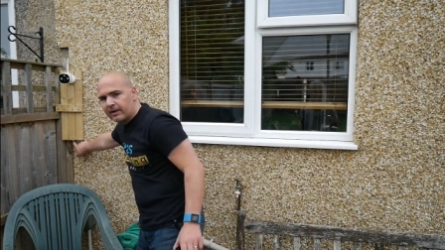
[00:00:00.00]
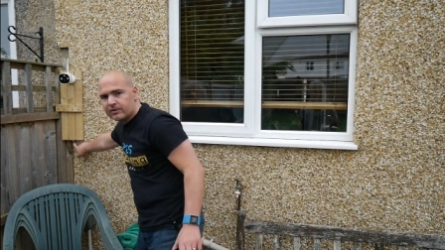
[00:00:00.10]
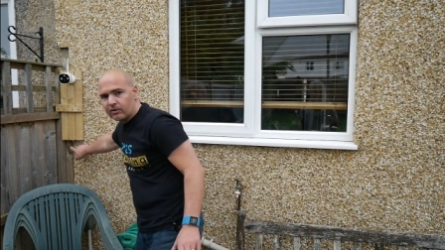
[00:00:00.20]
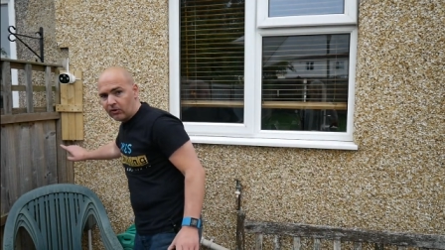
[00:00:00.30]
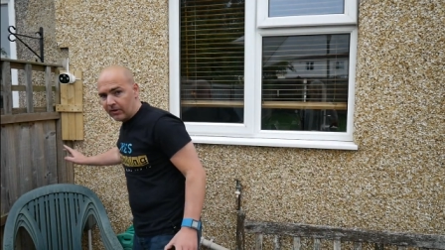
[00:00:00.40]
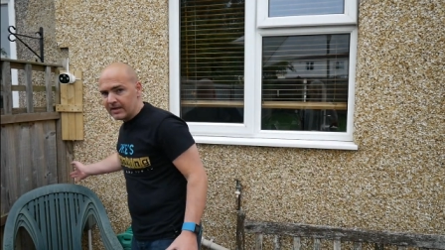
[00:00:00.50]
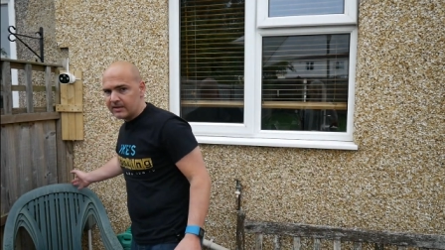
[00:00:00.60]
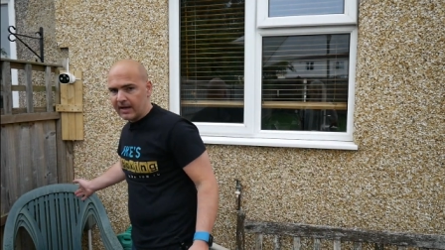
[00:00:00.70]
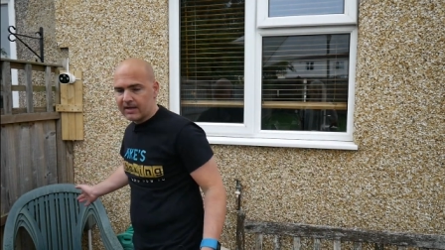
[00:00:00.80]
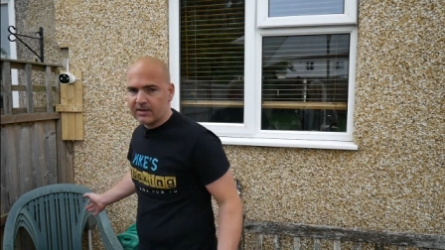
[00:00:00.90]
there, so I've got
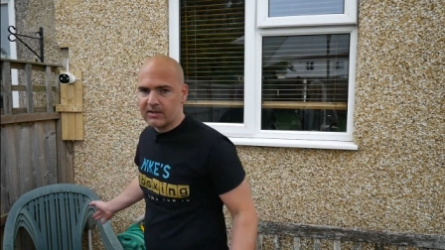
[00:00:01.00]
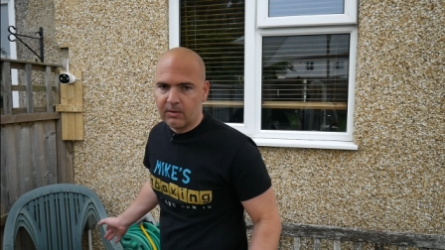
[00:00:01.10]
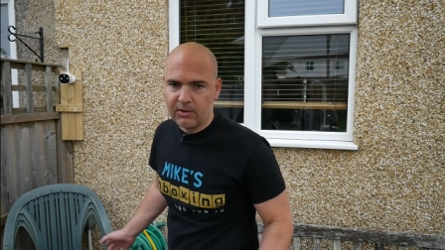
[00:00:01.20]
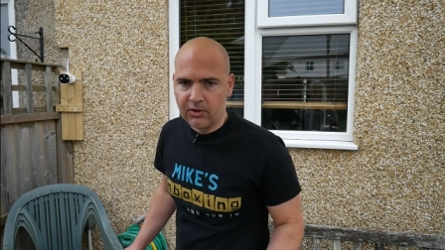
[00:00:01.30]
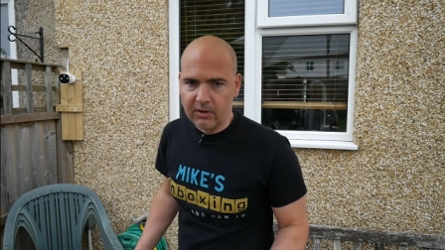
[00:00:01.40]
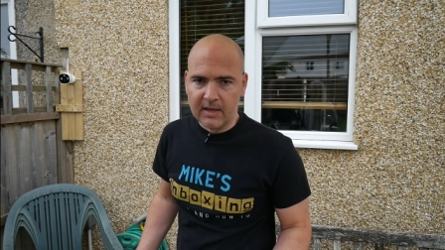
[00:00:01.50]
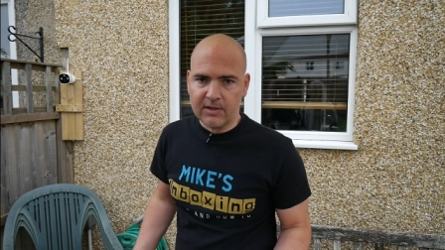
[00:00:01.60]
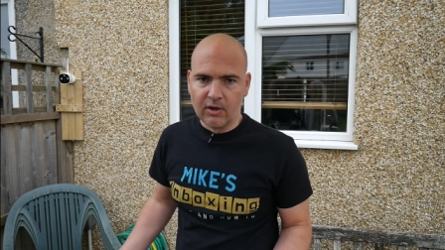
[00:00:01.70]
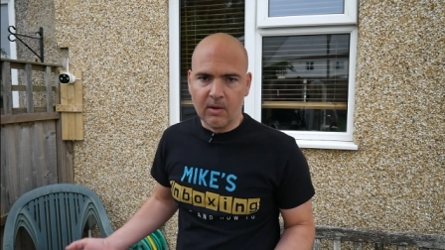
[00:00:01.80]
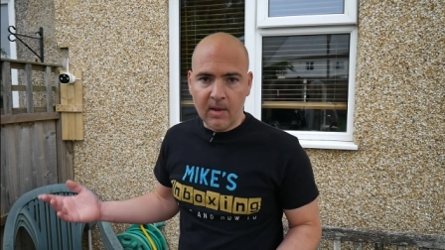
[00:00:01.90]
easy access to it should I need
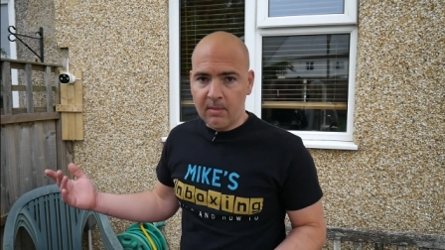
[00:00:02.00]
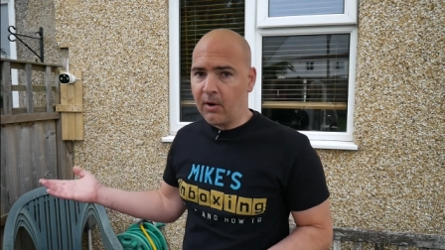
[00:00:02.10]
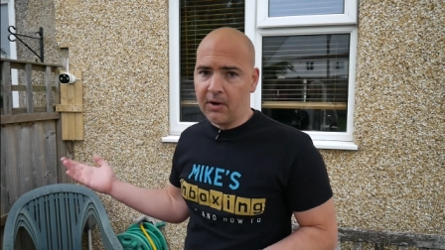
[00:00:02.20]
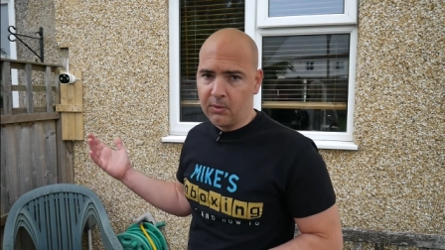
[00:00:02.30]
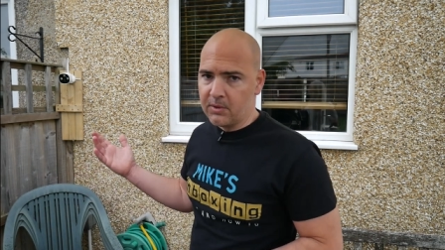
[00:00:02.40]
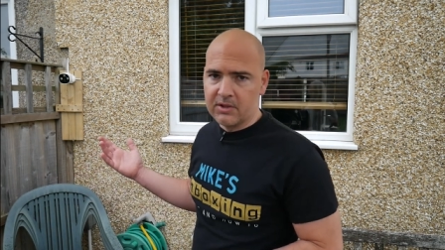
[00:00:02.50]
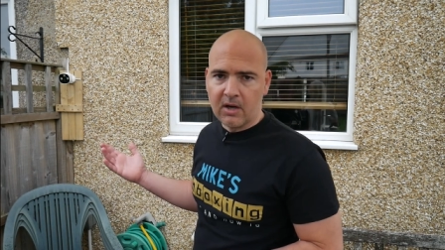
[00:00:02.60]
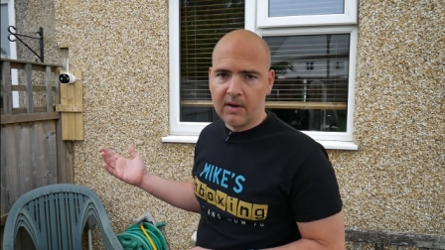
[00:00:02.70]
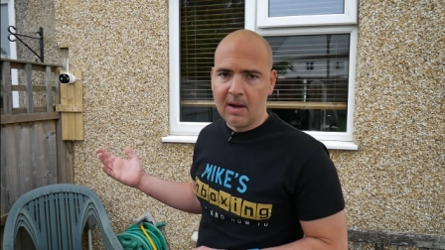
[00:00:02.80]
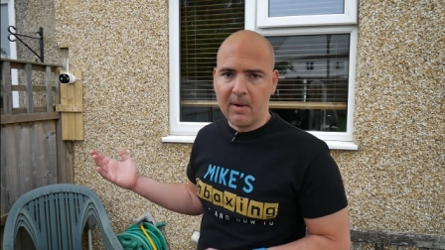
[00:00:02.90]
to, but I can always
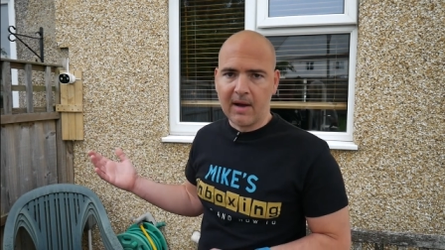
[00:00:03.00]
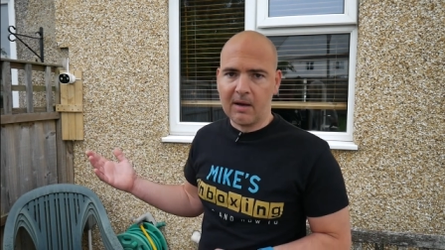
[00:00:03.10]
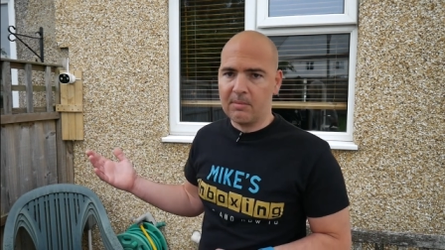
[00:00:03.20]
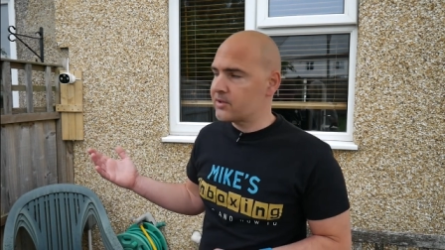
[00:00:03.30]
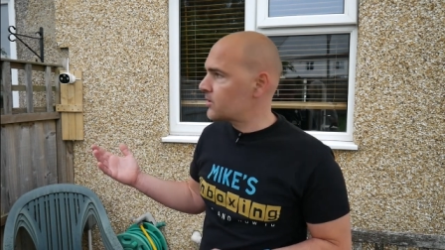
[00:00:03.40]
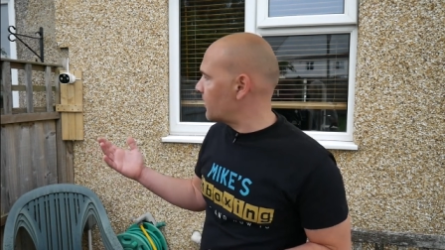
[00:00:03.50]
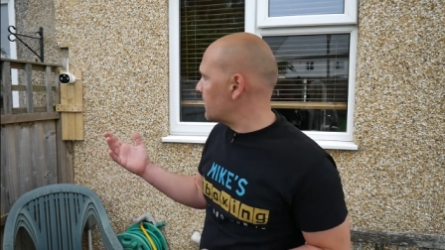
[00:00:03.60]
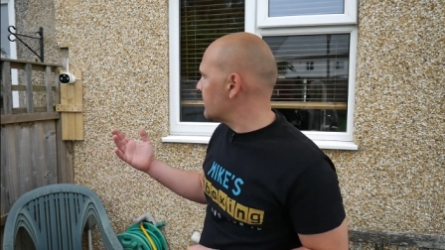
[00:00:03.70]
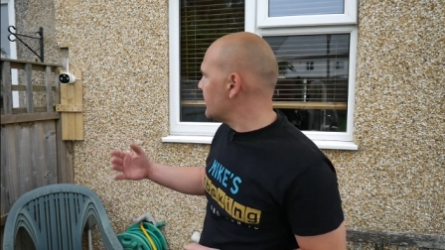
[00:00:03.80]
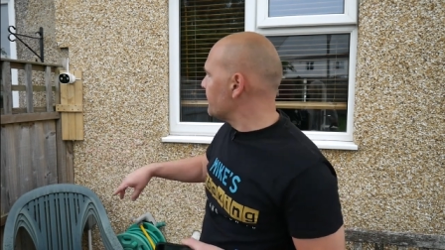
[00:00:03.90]
tuck that back up
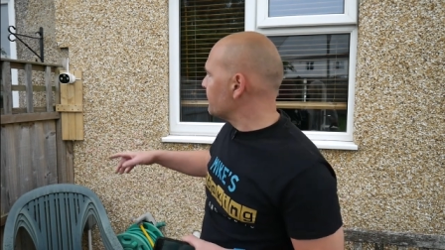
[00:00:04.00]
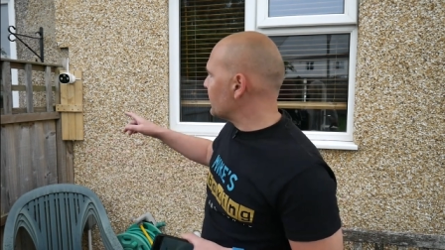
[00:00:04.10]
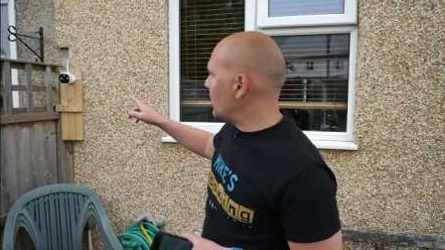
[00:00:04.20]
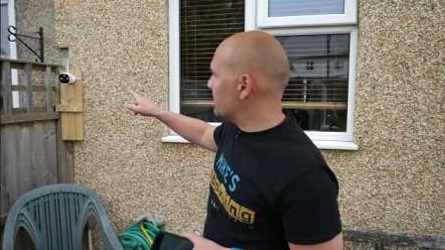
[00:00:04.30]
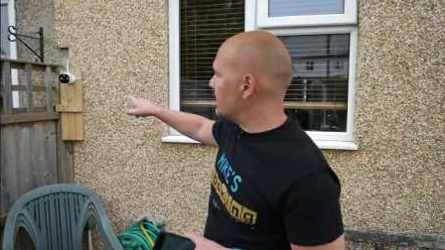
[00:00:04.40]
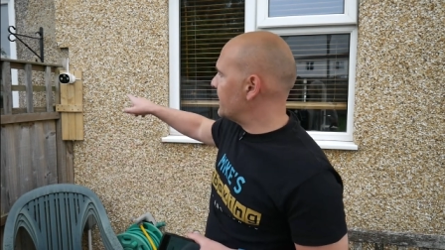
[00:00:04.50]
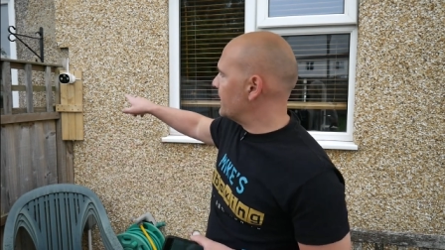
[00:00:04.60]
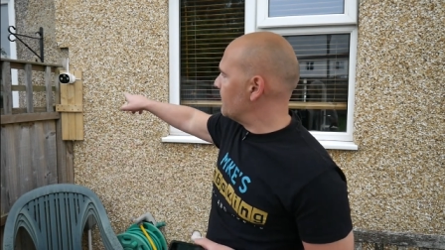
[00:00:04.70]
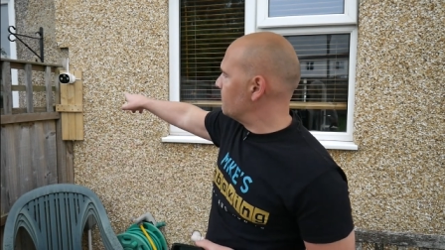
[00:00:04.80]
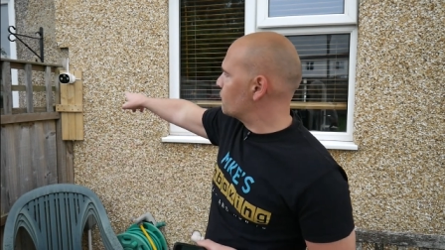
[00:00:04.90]
inside. I did
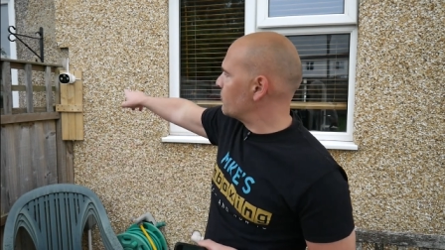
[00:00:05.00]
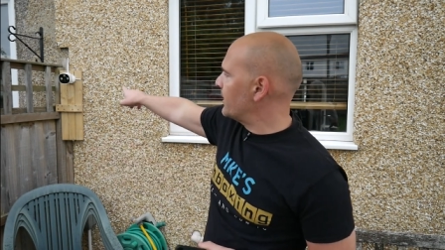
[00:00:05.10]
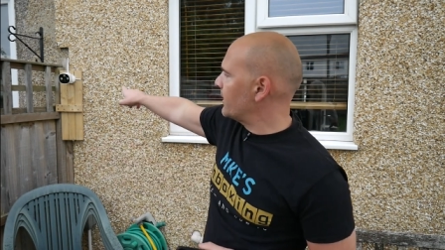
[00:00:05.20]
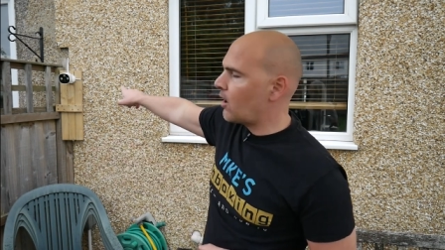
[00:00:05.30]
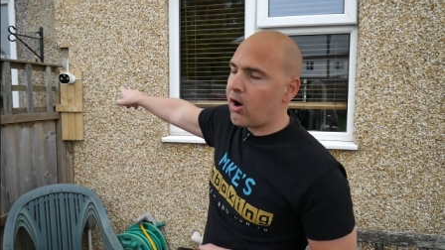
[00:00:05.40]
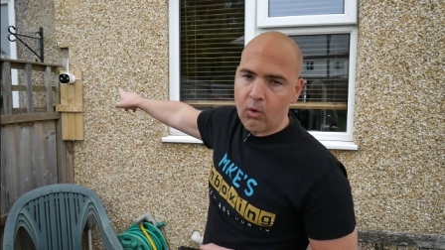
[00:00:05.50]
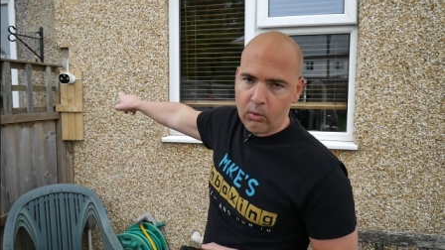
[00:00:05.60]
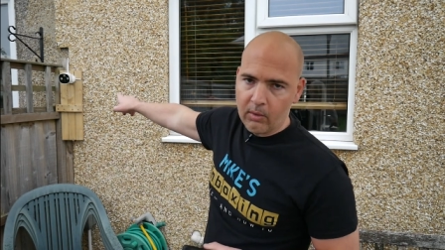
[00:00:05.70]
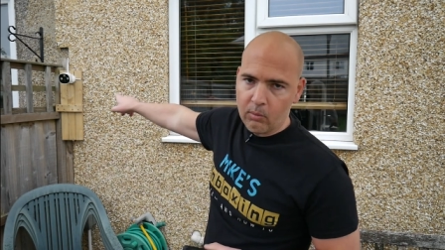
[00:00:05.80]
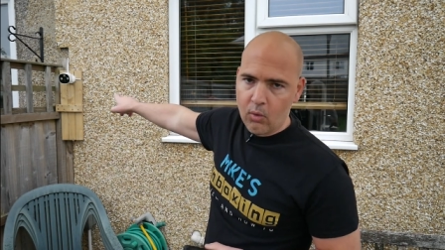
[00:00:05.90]
end up drilling a hole
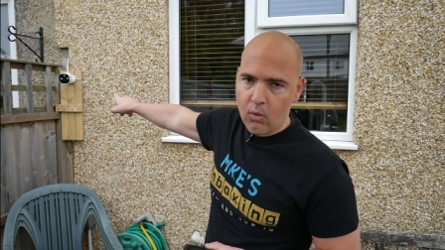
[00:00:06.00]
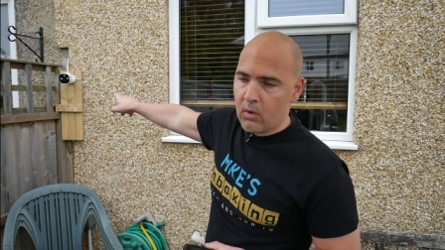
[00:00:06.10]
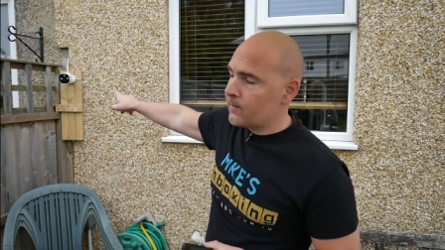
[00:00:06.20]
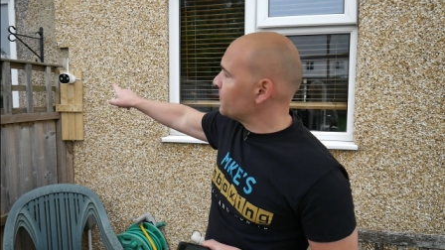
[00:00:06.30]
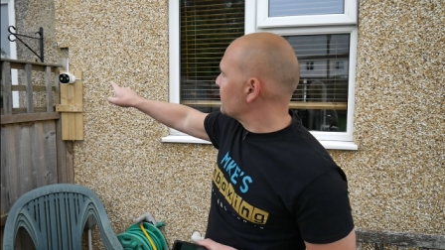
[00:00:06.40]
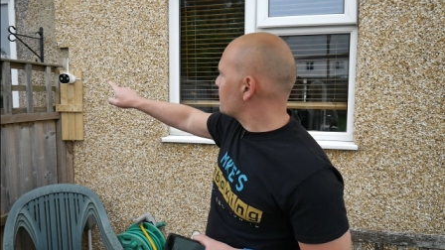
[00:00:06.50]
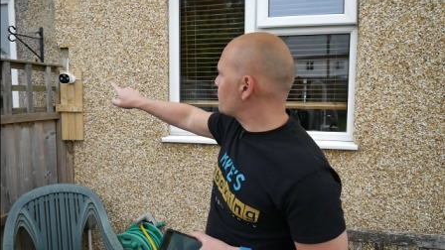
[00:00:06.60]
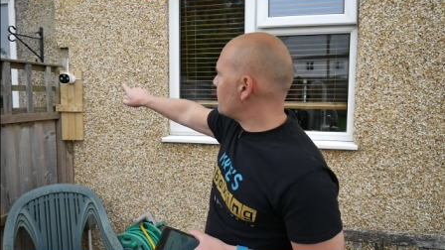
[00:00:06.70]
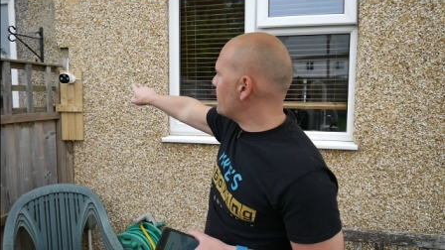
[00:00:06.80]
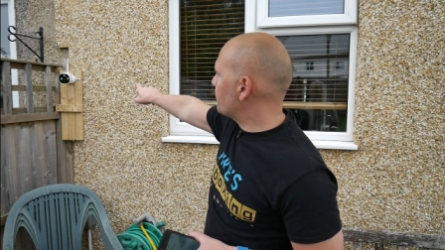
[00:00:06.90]
in the wall
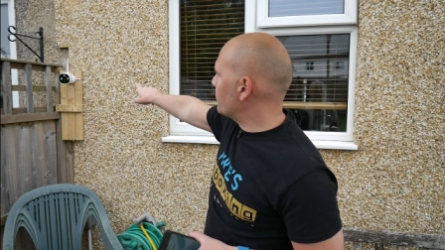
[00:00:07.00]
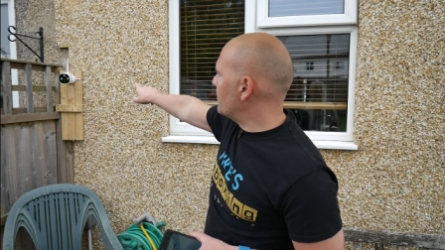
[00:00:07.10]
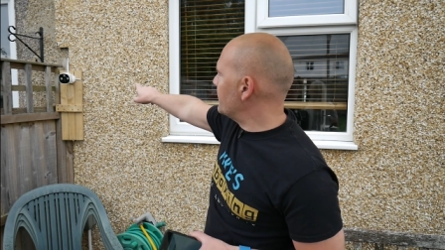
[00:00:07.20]
straight through